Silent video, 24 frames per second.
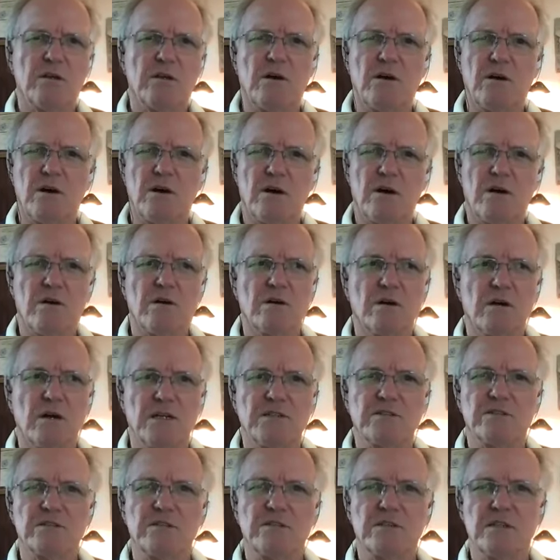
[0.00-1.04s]
are
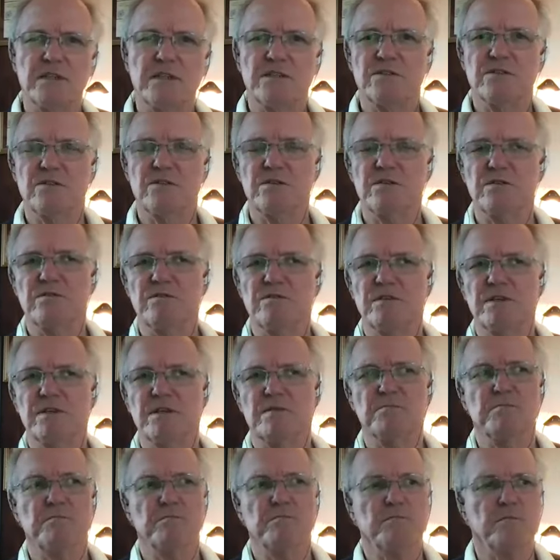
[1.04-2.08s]
constantly sort of,
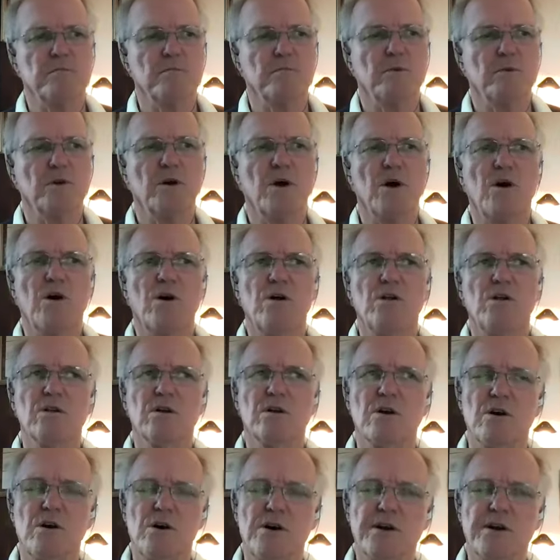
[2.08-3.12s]
we're all
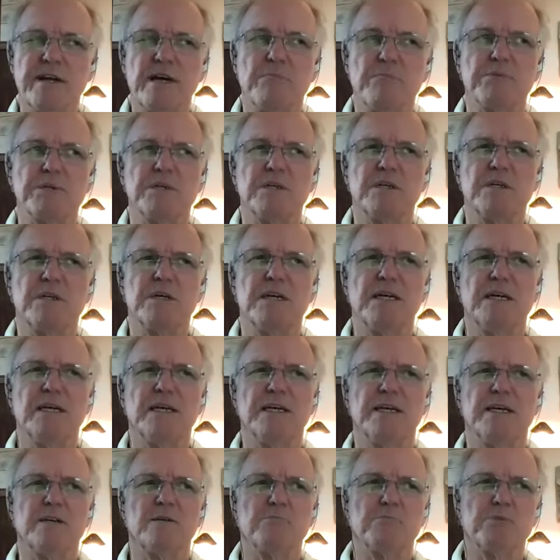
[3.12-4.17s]
caught up
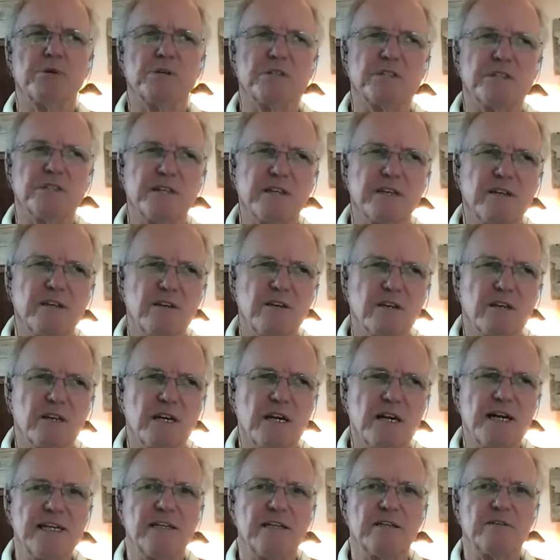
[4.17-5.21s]
in a particular
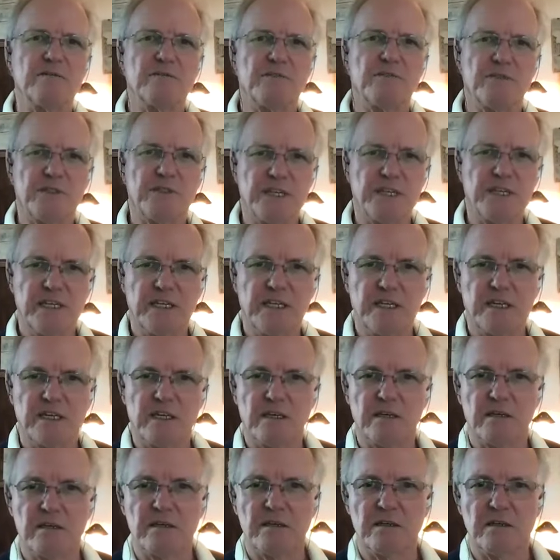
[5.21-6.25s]
kind of thinking
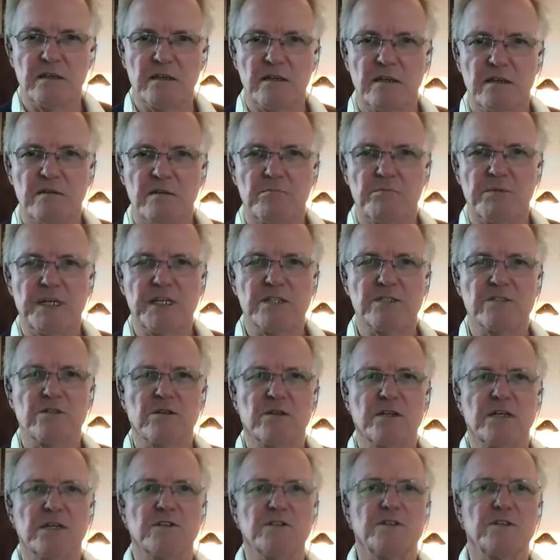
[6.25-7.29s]
based
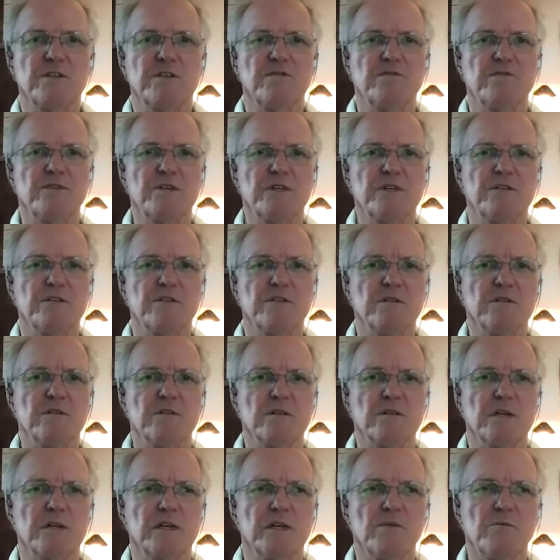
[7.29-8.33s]
on our chief feature
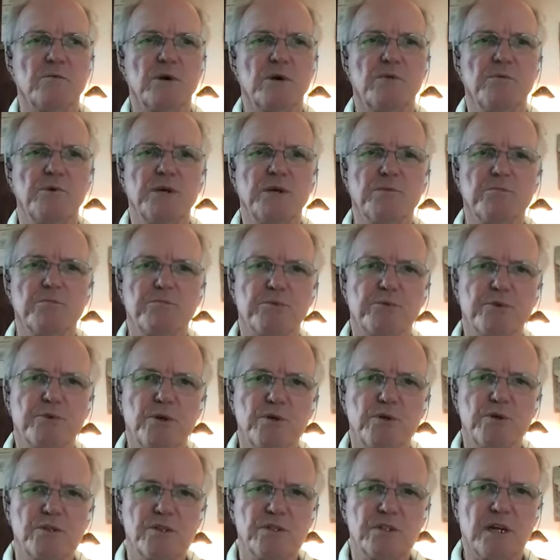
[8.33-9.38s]
and the way we
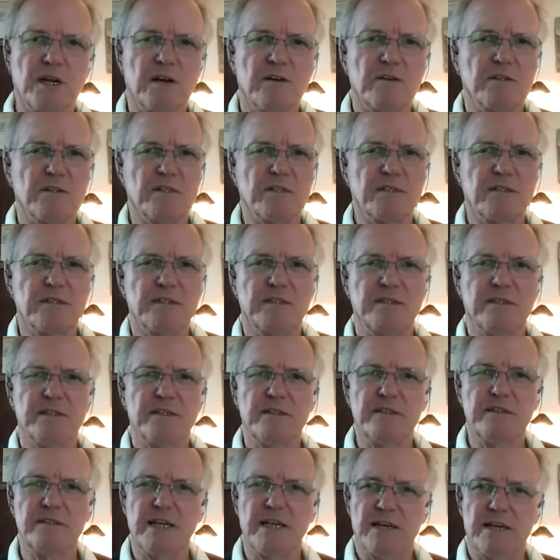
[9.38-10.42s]
approach our
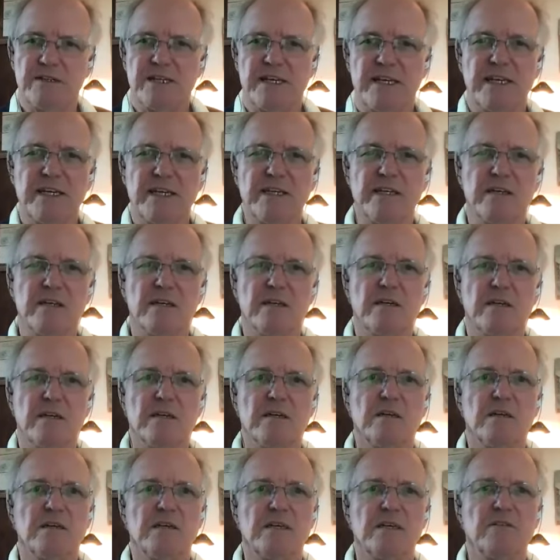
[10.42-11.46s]
day,
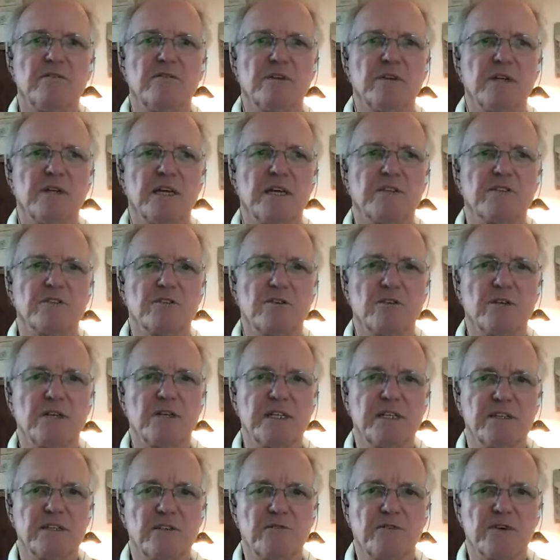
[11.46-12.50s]
even, and
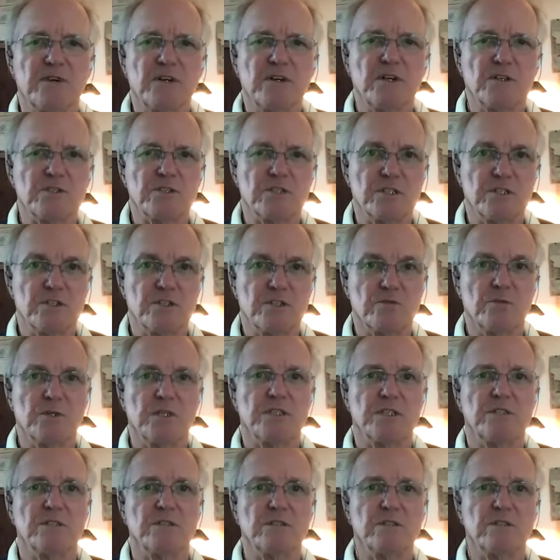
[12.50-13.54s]
certainly difficult
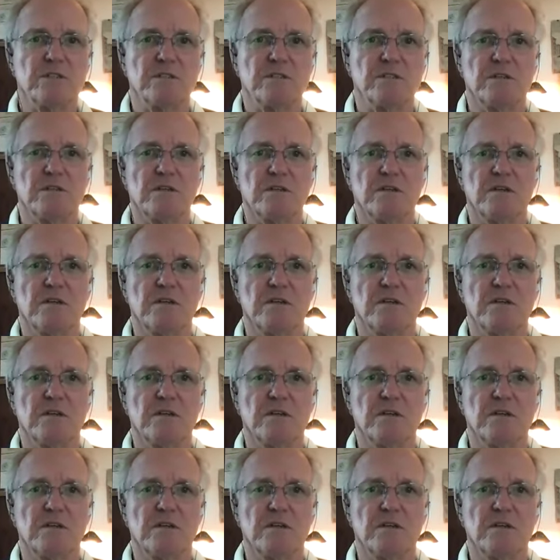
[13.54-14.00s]
situations.